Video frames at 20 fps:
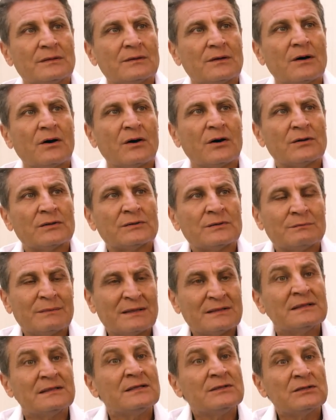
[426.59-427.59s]
our
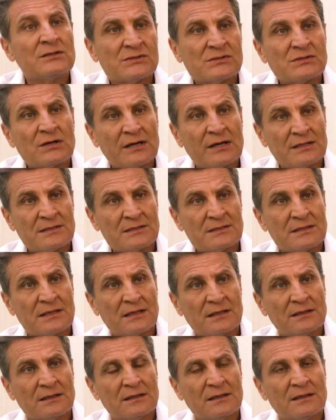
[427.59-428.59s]
material science
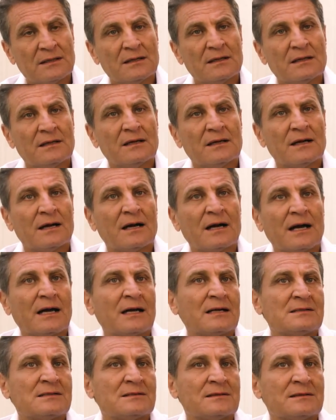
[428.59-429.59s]

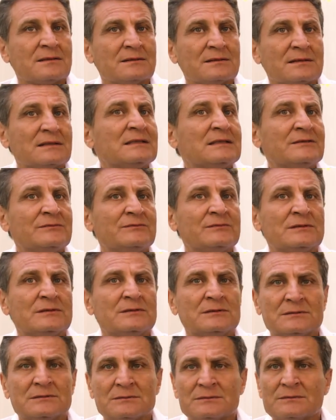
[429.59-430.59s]
has delivered